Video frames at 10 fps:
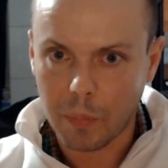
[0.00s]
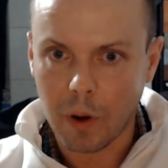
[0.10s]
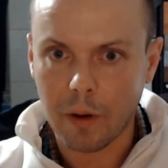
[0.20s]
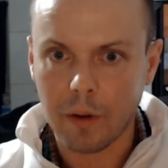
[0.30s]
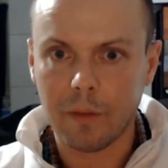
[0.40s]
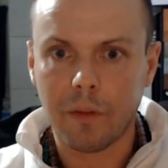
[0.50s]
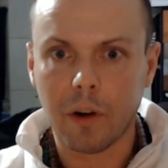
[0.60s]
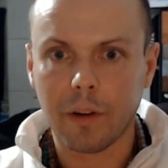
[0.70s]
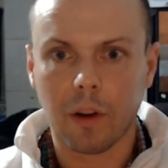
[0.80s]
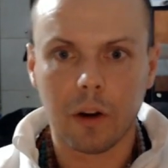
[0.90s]
and
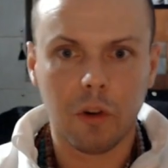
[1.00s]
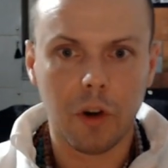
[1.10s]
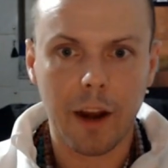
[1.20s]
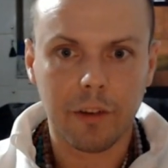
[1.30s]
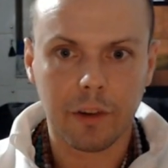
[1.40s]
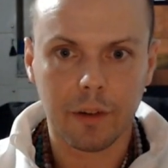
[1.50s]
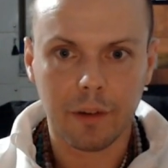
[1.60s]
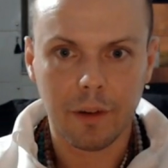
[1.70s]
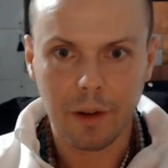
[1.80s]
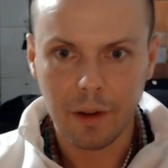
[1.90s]
focus on creation,
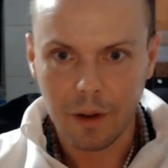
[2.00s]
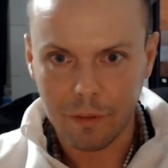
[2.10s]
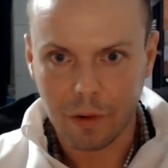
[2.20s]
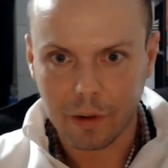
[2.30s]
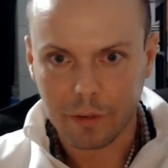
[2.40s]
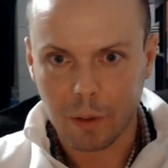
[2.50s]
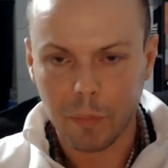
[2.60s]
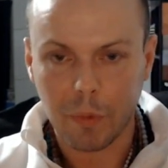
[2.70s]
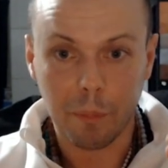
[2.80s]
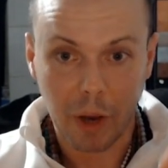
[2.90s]
focus on
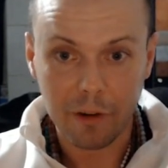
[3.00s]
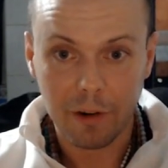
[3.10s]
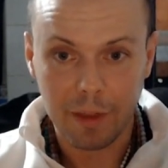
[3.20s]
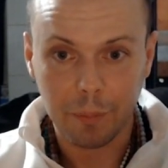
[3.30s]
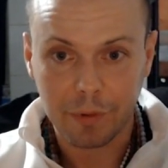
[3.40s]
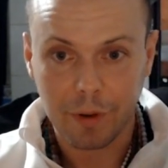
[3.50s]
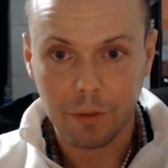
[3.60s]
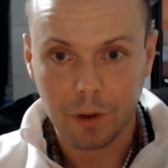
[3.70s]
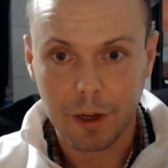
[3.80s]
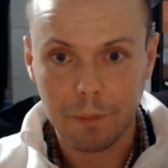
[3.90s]
bettering themselves,
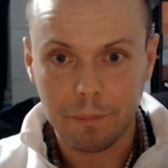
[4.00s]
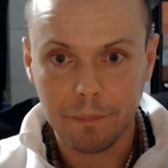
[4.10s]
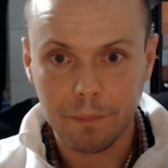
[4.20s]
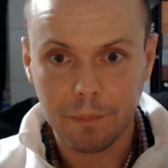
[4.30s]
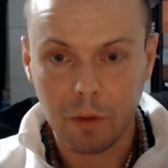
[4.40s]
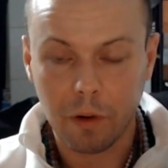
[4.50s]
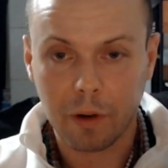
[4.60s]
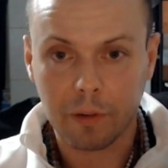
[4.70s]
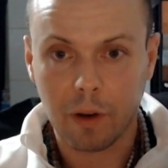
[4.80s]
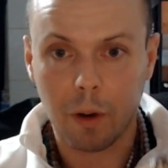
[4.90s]
right?
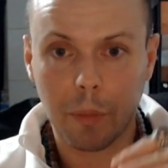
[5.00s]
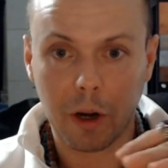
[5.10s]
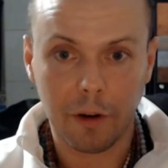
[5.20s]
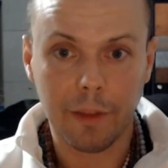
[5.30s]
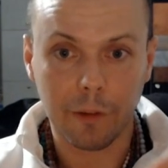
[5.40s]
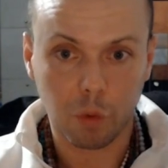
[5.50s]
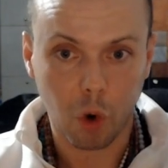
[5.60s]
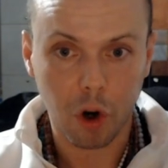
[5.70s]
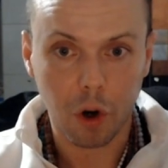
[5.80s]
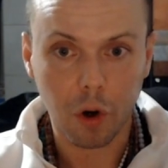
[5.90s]
Focusing on bettering this
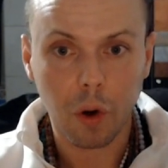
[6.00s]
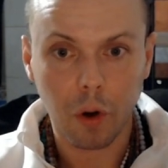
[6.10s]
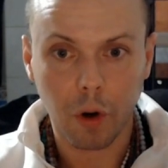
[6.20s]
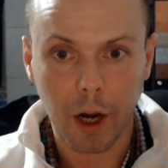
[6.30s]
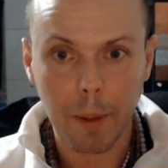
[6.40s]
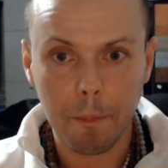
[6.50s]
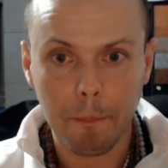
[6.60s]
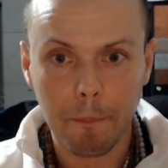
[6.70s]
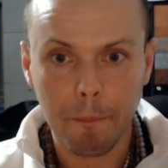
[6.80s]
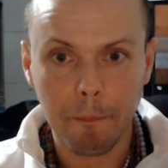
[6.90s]
world, right?
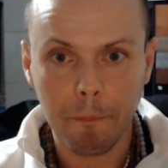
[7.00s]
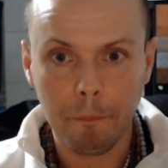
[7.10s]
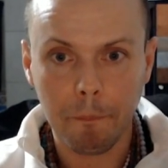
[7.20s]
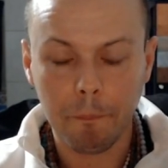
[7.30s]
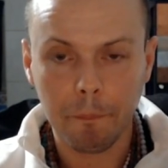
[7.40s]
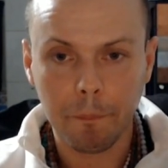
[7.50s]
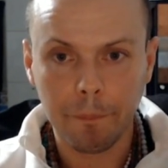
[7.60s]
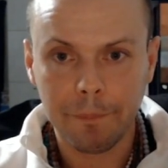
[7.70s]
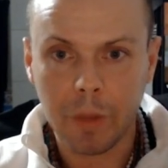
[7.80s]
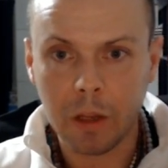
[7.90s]

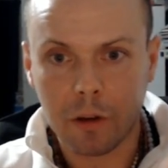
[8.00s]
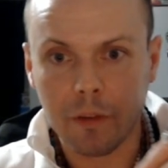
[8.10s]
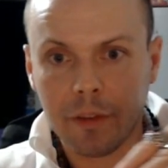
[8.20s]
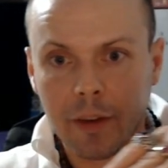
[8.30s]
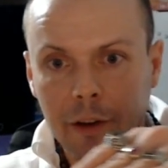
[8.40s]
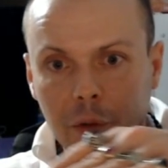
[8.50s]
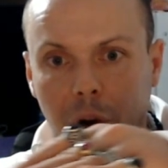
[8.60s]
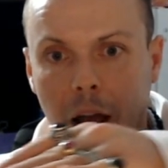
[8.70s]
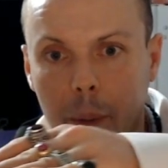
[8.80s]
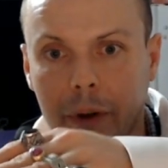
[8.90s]
Then good things will
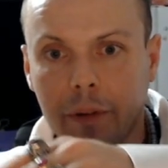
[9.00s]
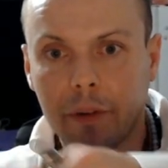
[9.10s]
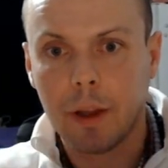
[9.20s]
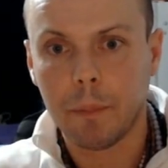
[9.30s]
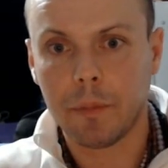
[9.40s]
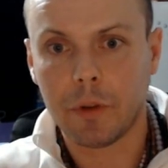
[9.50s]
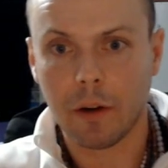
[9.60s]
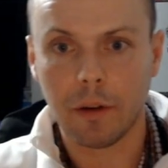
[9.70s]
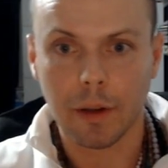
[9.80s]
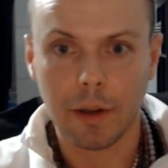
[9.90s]
happen to them
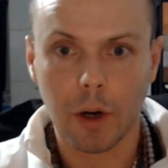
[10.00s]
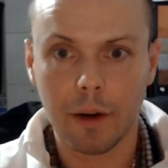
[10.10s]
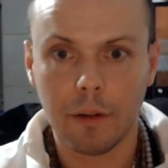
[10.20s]
generally, right?